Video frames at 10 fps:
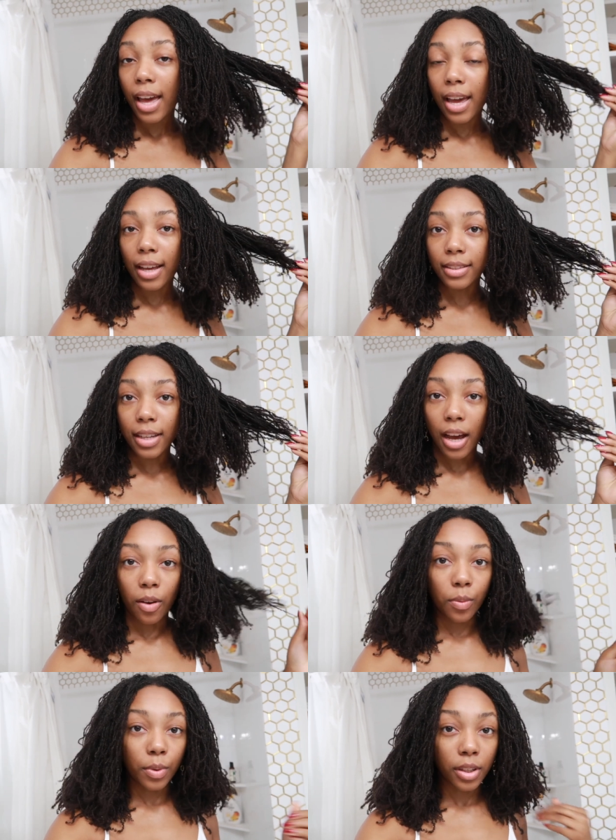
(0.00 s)
and
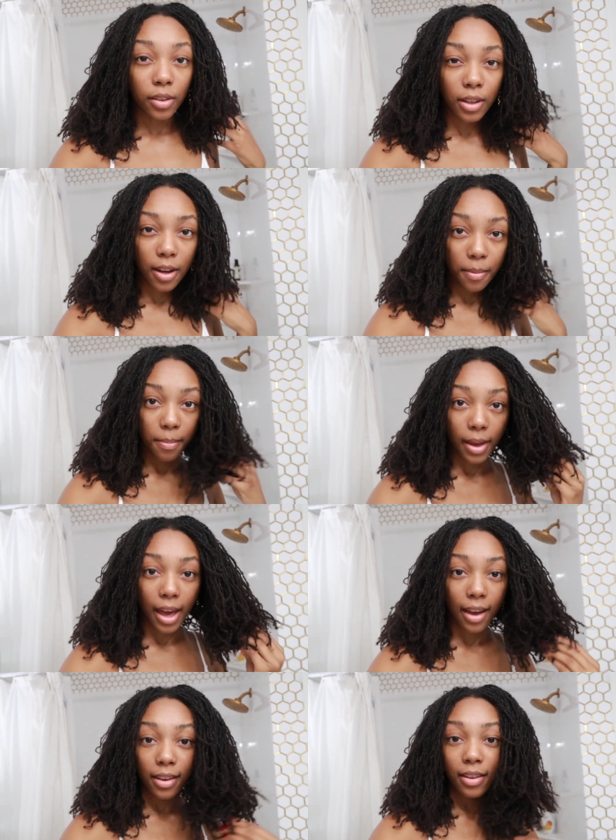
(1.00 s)
I will come
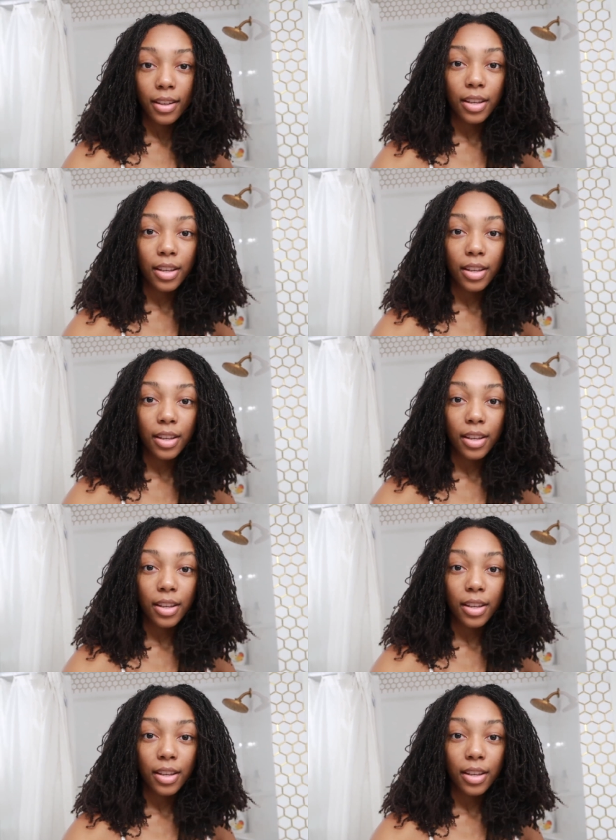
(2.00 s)
back